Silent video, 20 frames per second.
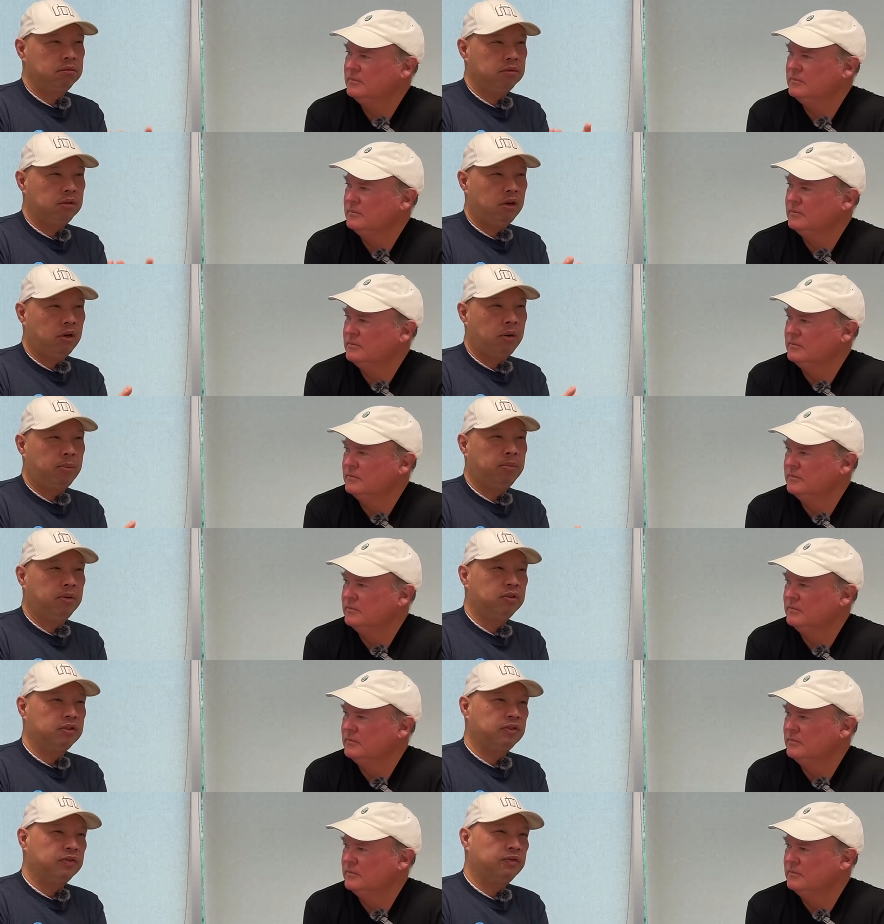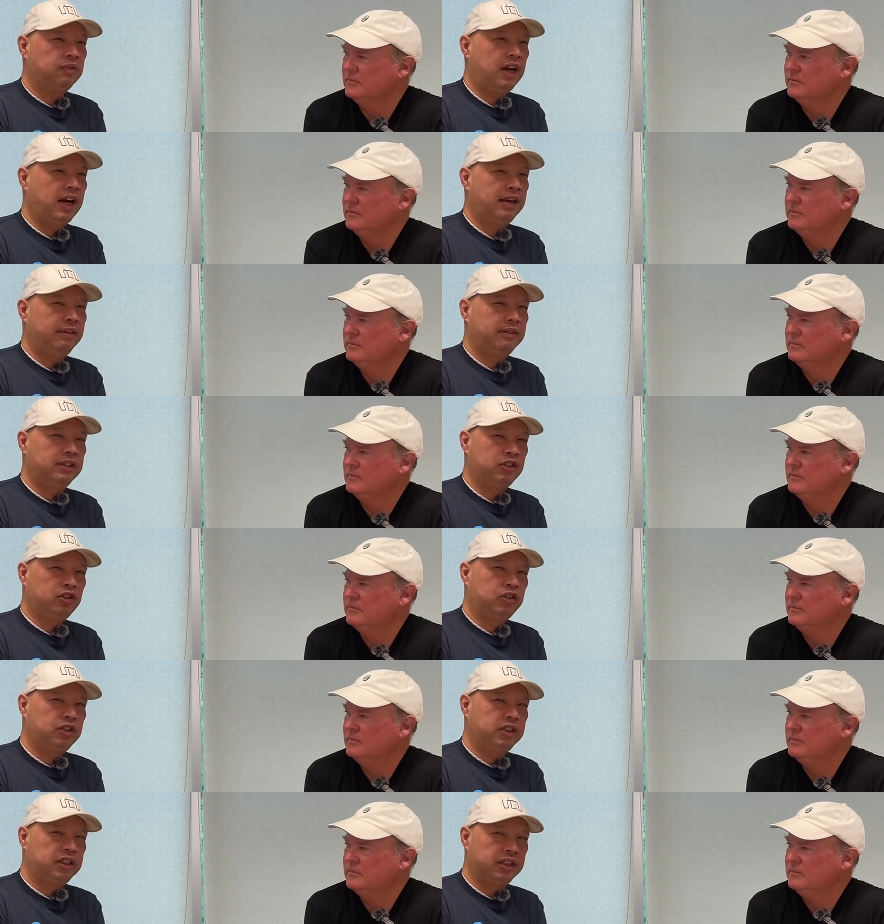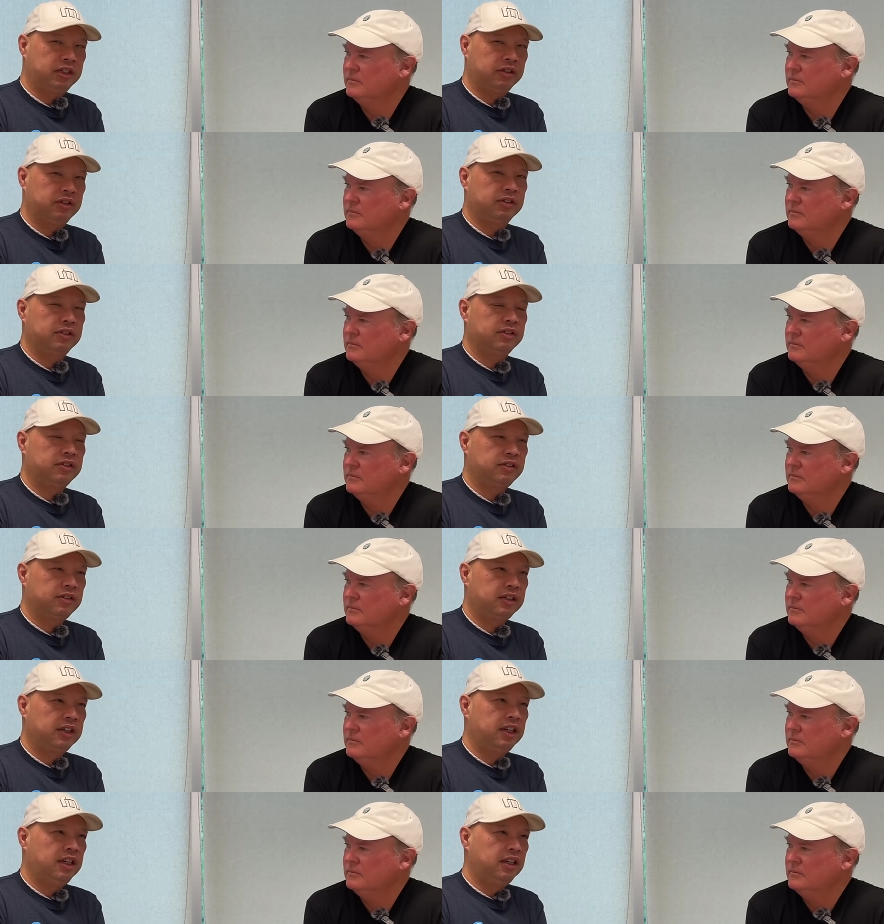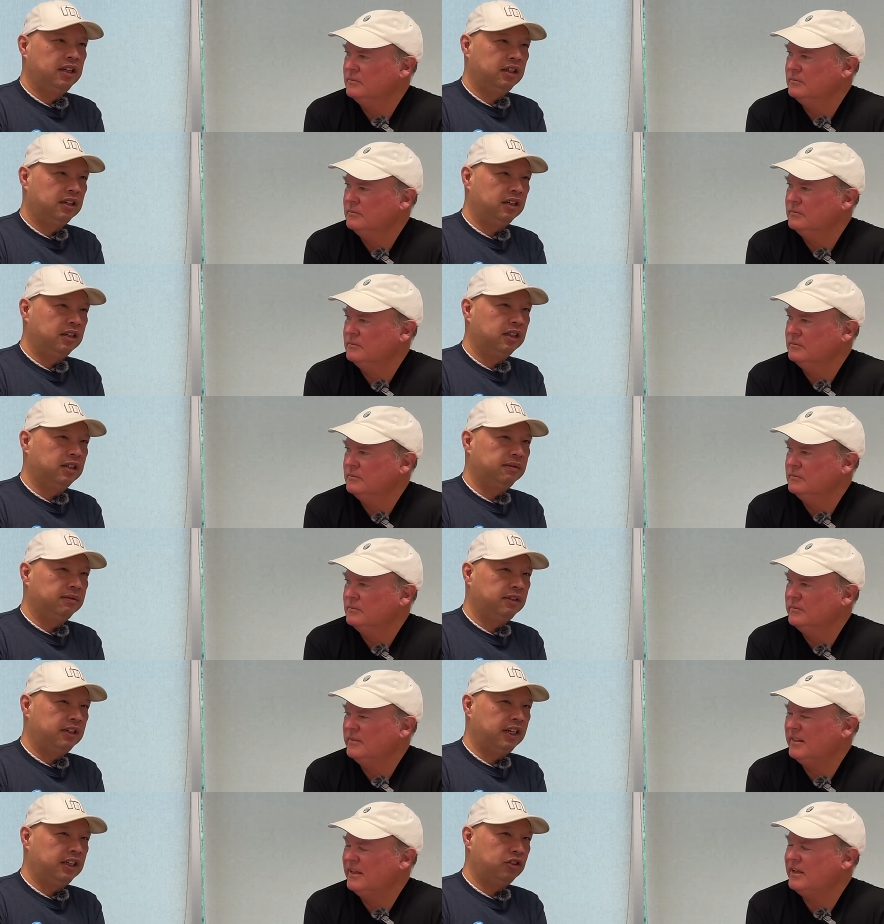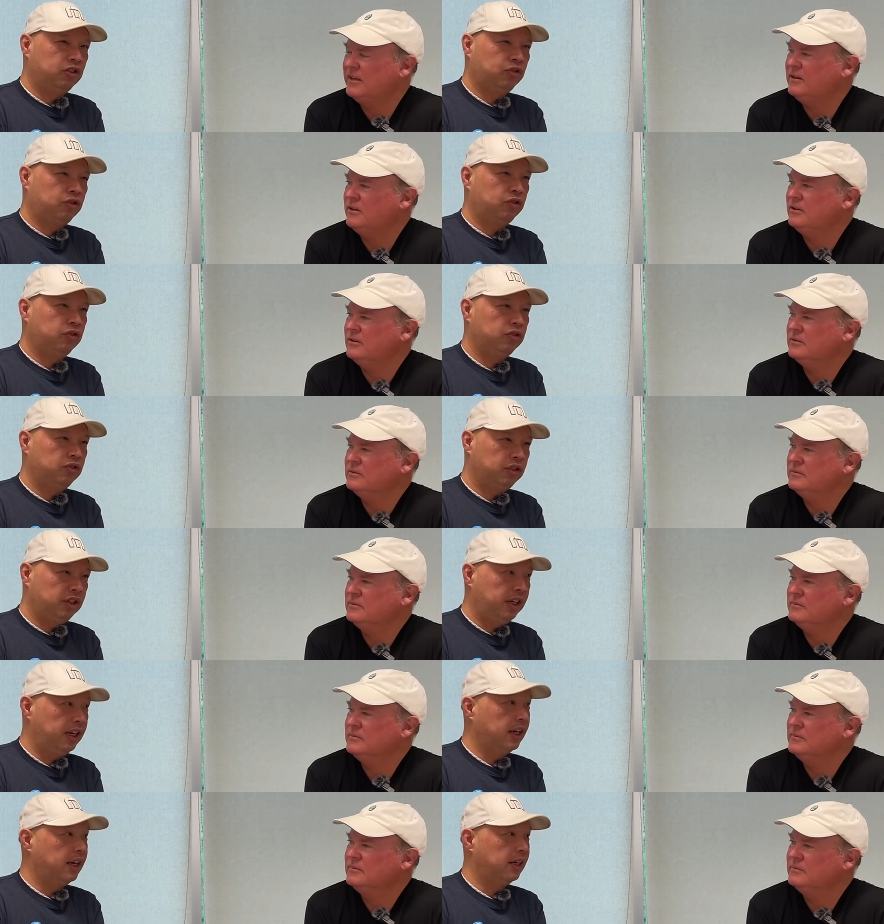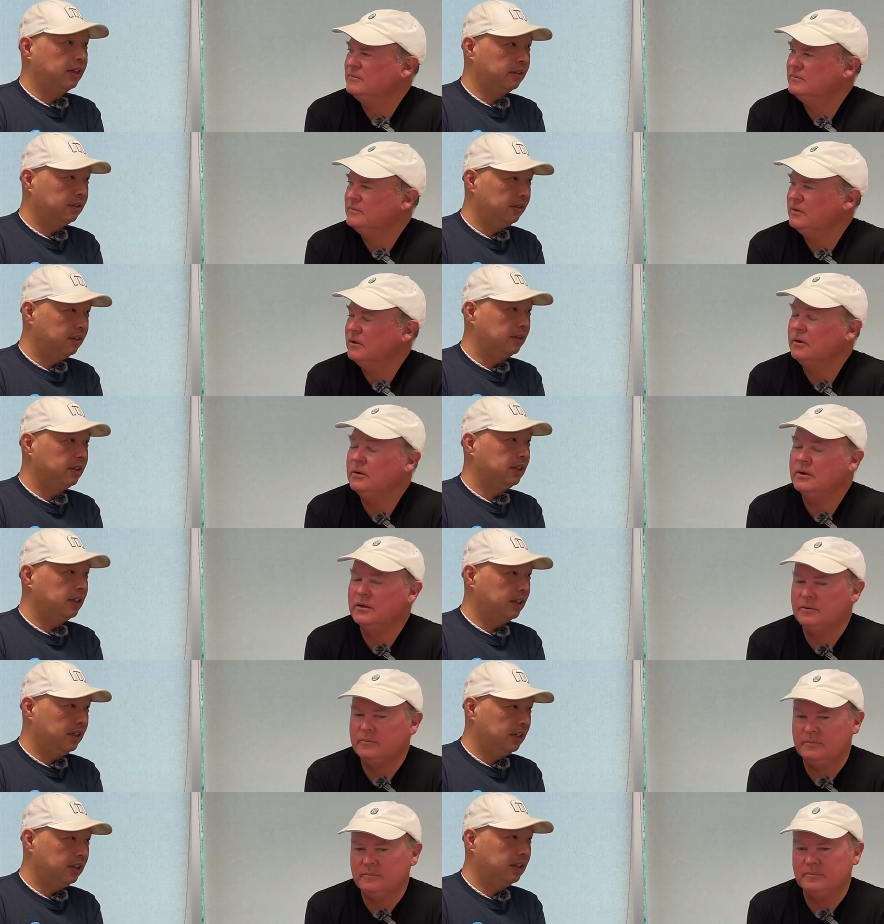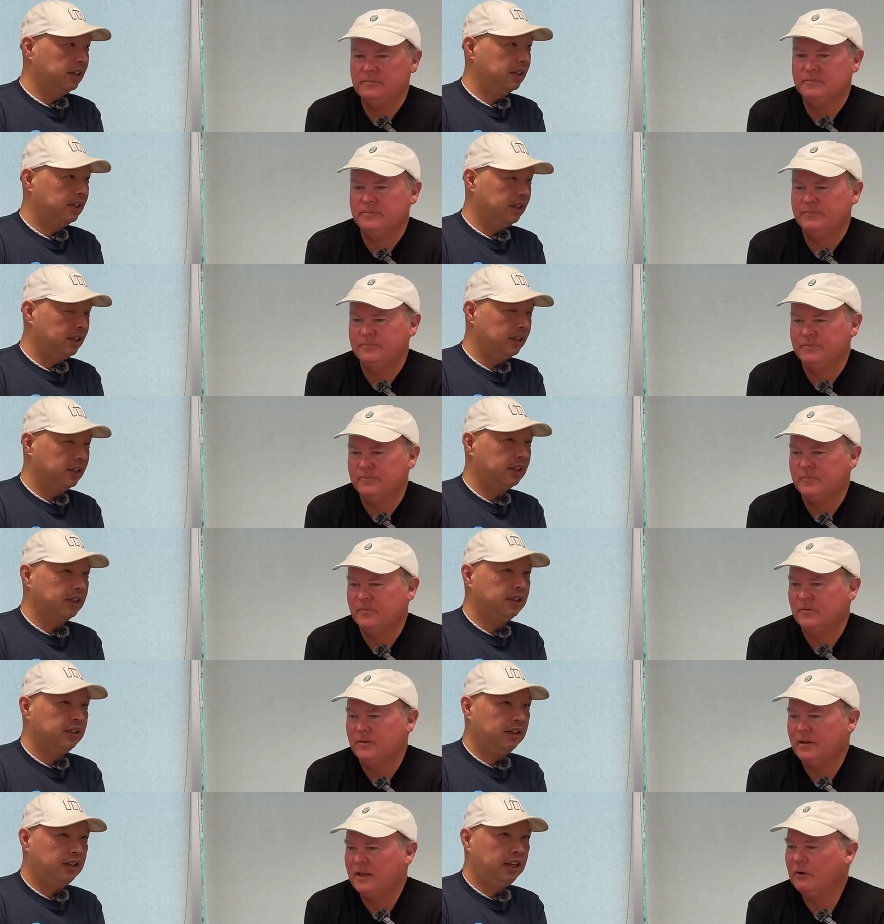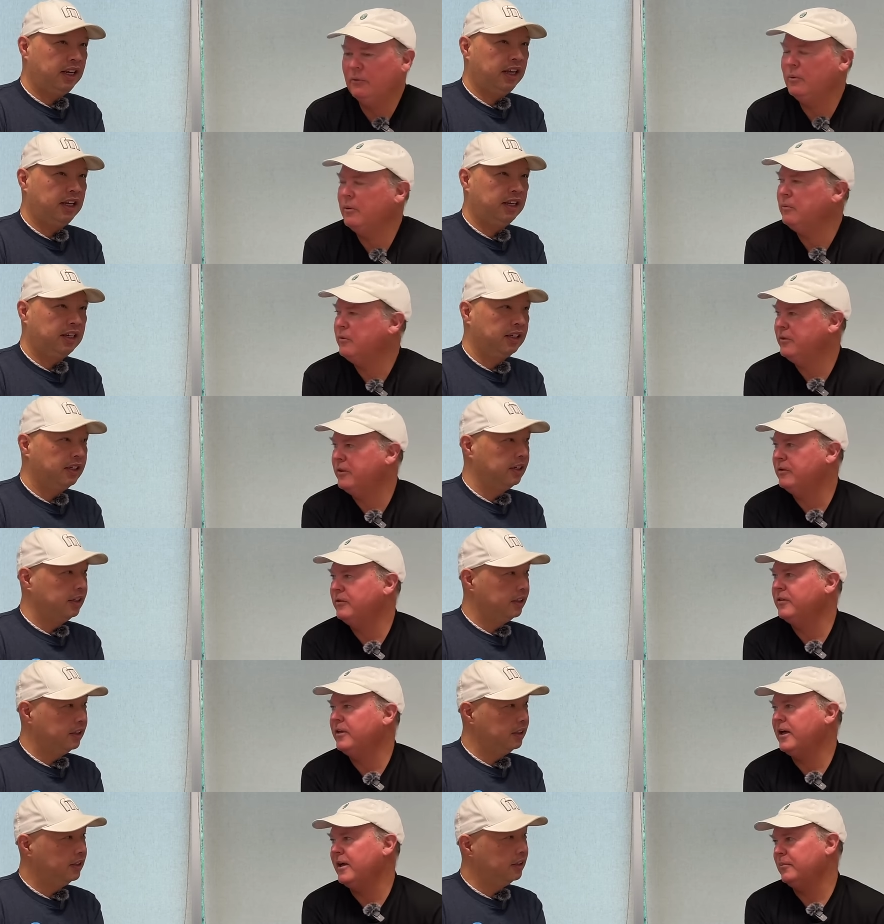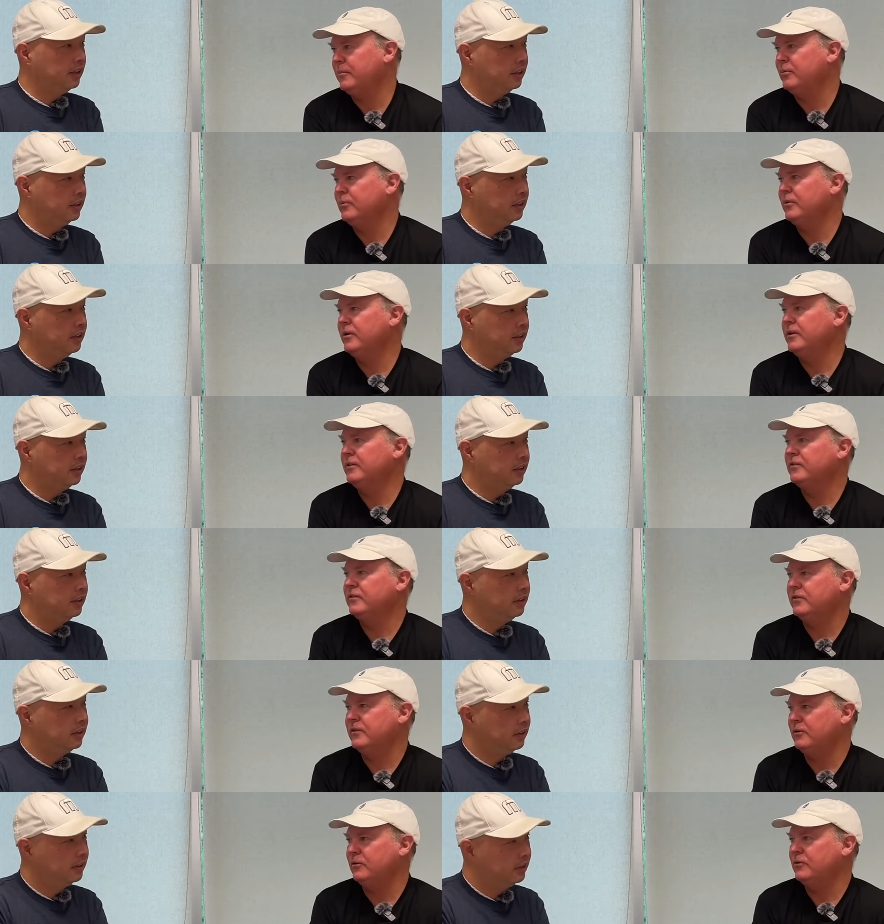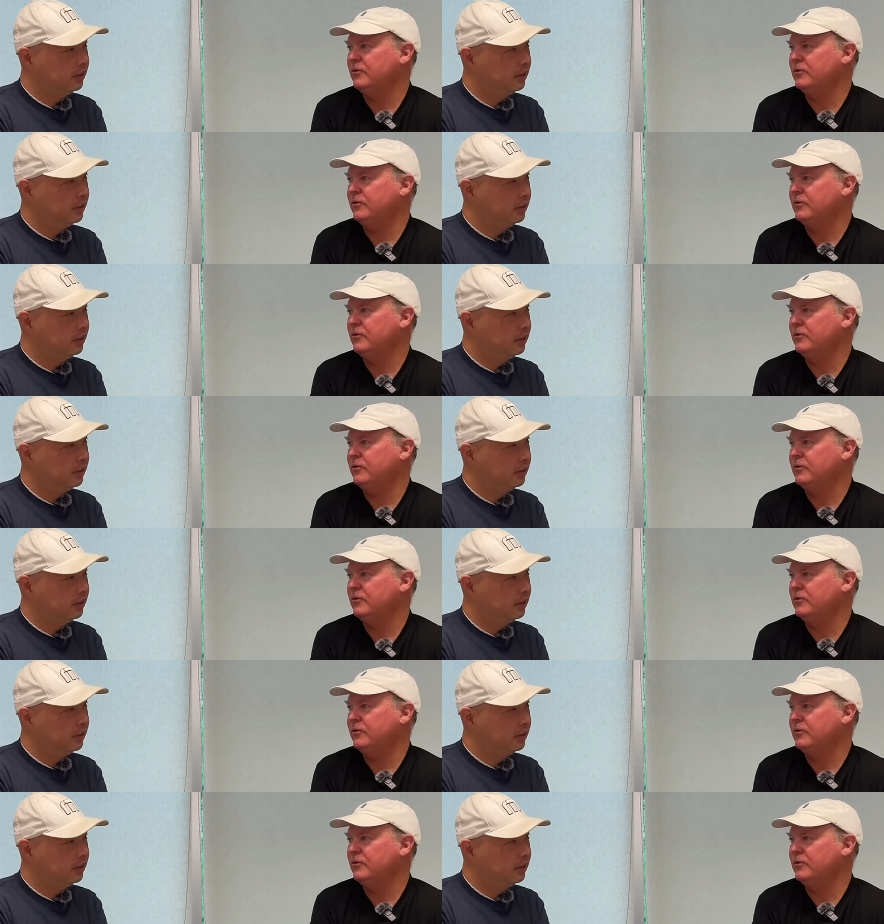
Speaker 1: almost five ish years. Um, they, tr- yeah, okay. yeah, yeah, yeah. I remember the,
Speaker 2: that Prince. There